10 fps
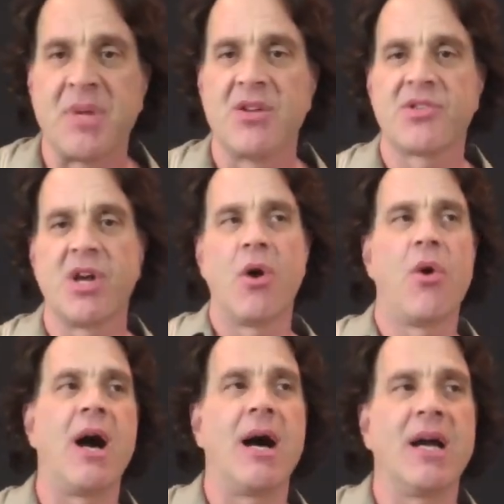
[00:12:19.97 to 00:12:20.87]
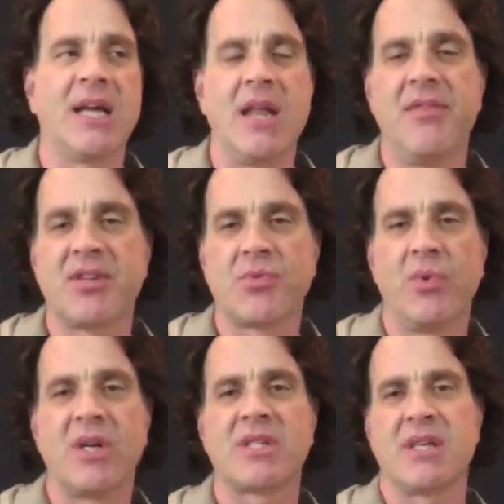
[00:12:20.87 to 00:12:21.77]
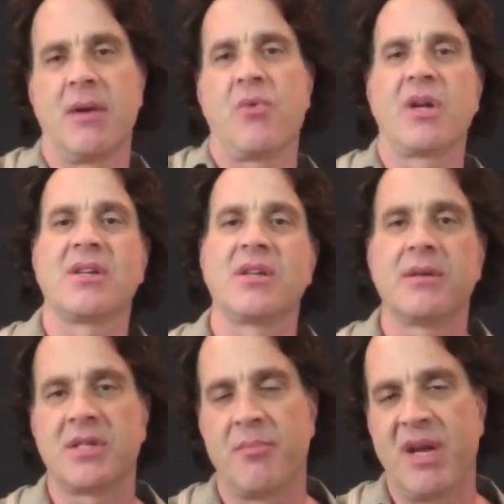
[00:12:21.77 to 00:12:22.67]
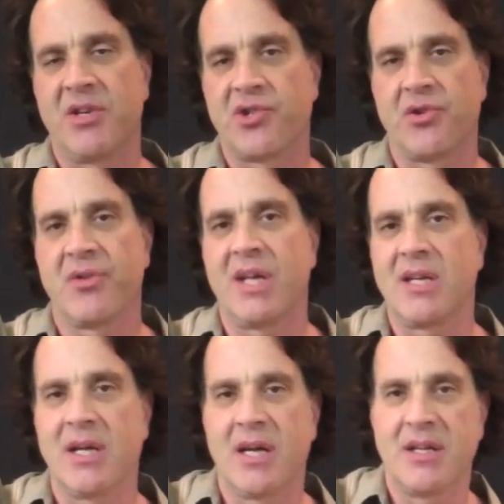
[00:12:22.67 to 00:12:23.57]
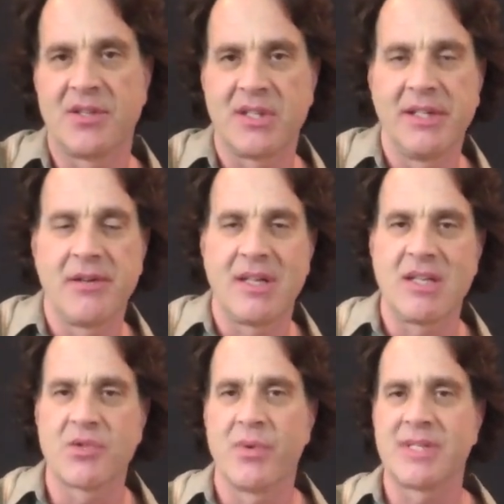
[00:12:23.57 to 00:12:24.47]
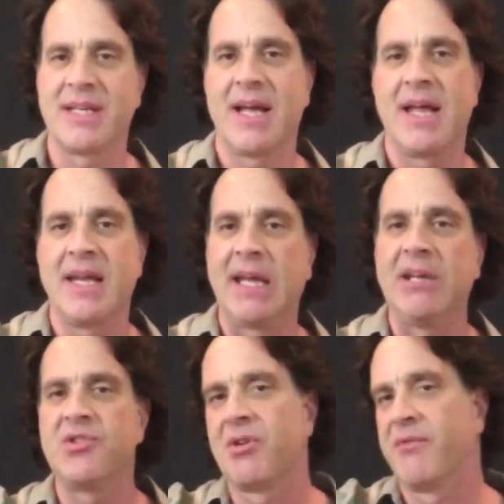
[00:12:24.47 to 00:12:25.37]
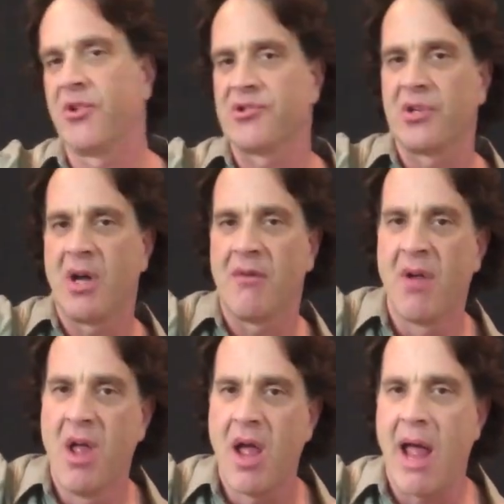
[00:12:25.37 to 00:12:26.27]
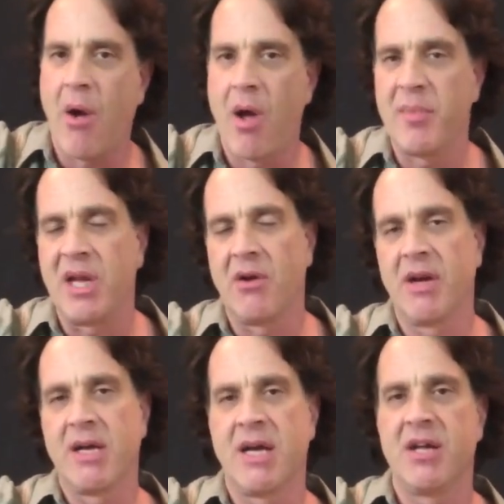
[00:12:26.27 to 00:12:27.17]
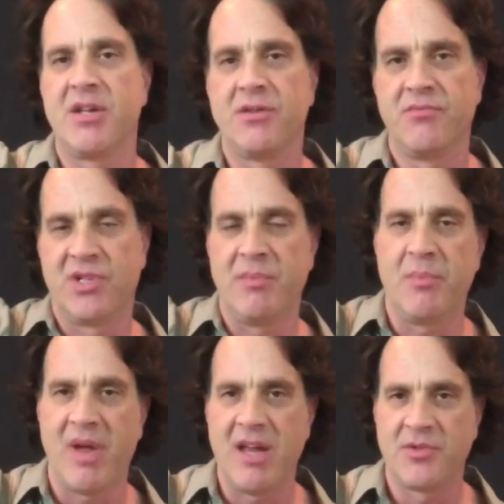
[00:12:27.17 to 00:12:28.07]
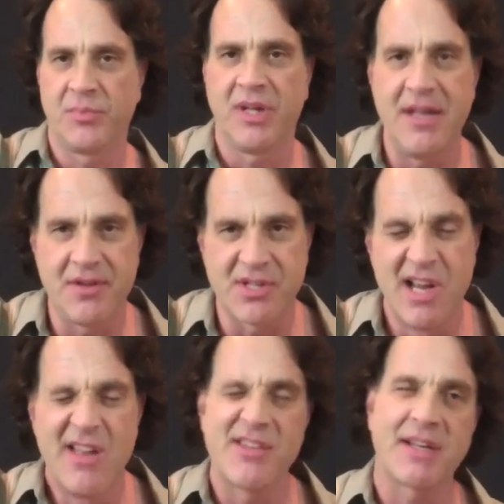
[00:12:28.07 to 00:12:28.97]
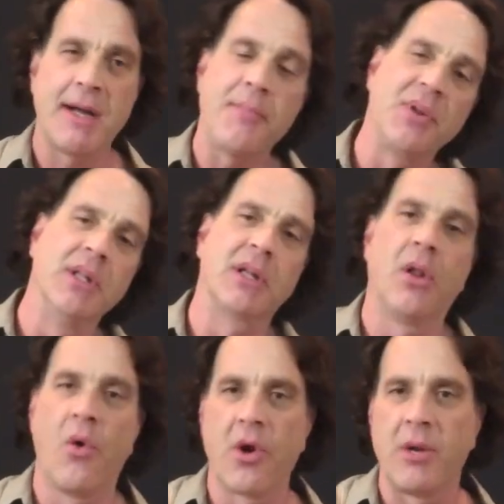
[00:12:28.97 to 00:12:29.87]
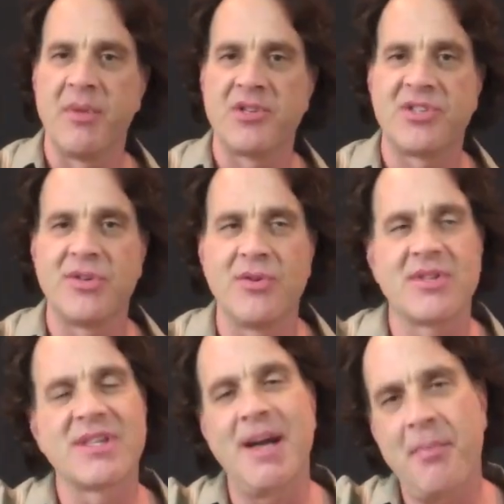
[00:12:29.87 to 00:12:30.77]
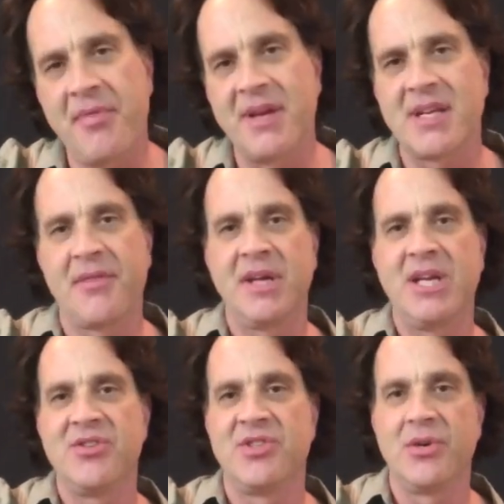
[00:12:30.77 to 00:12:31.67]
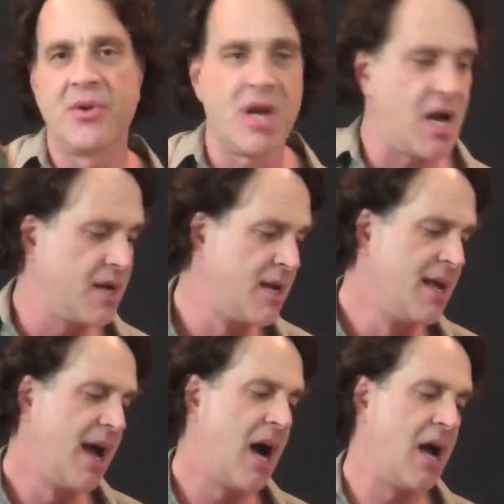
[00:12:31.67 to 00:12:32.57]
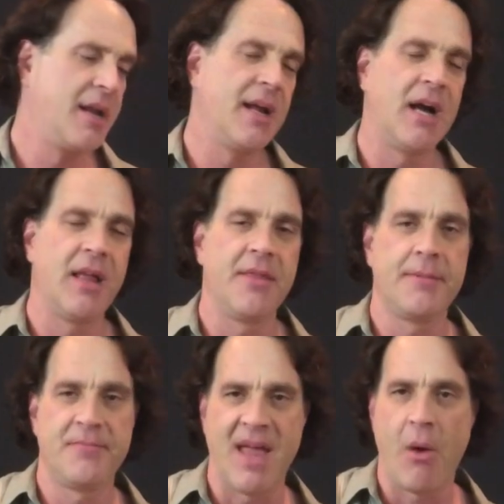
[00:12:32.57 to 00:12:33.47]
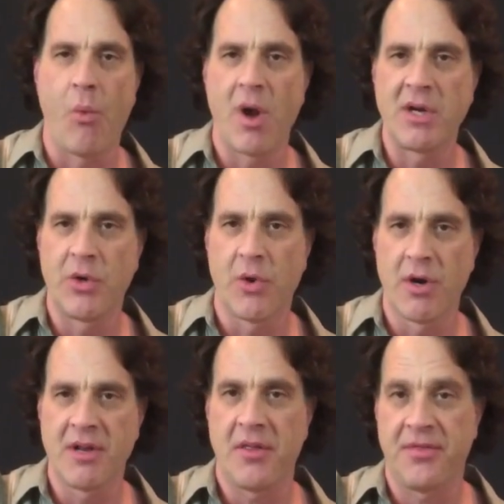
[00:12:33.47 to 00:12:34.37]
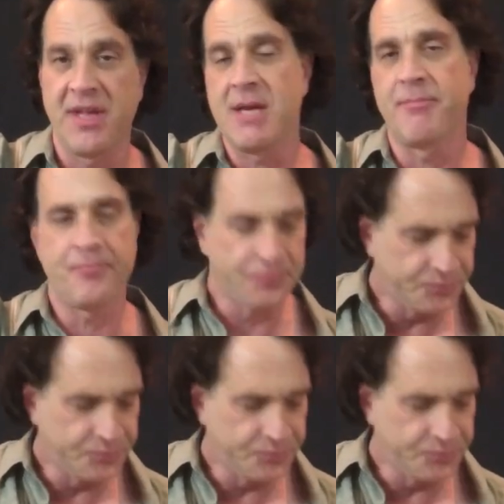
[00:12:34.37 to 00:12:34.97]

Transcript: So again, this was, I wanted to make sure that it's clear that this was an easier version of how I'm hearing Jimmy Page play this. There's a couple little ornaments to it. There's a couple things I think he's doing on that 1 chord theme